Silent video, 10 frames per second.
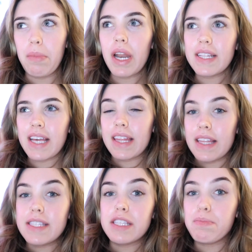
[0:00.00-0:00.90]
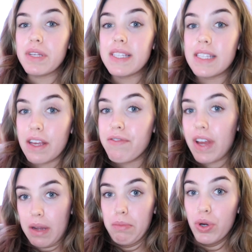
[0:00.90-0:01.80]
But it's like this
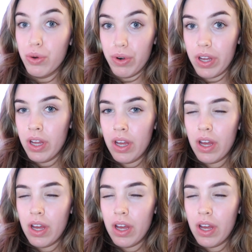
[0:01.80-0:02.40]
specific mood.